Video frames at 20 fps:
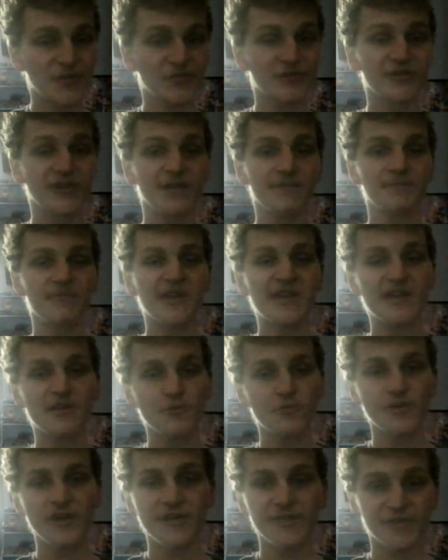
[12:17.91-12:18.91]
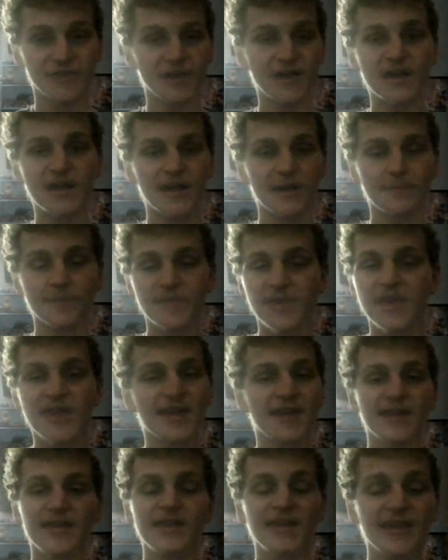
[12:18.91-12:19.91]
Same thing with
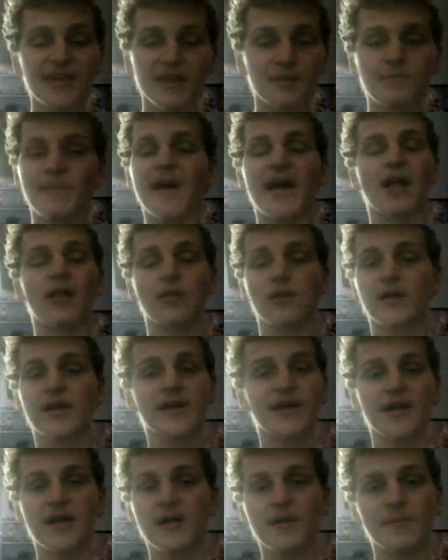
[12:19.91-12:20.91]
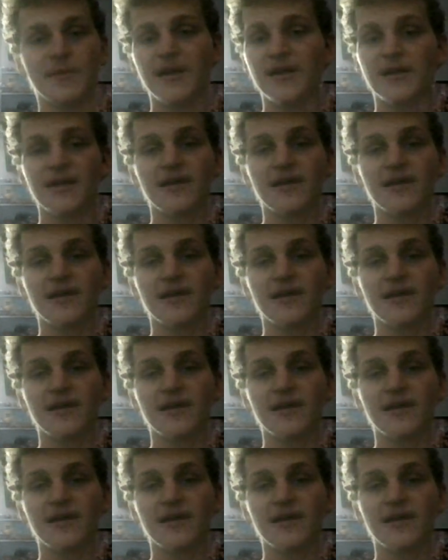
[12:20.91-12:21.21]
Ian Malcolm.